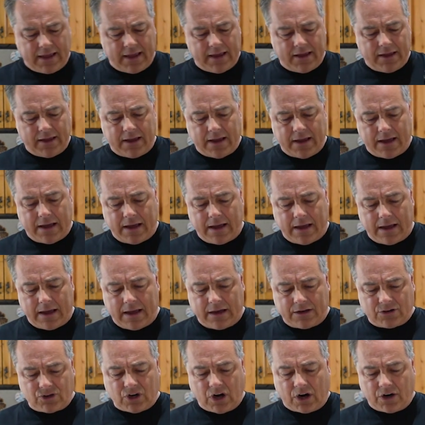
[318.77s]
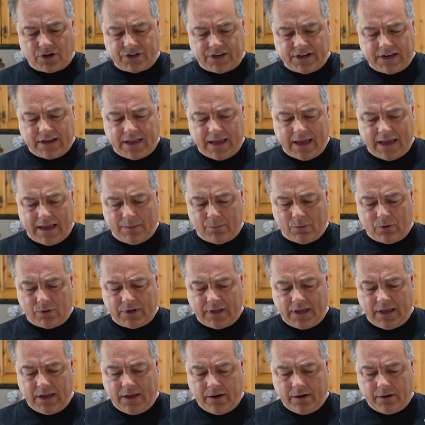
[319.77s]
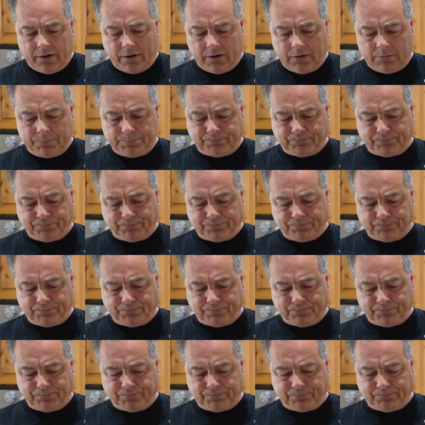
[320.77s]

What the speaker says: a charging cable here,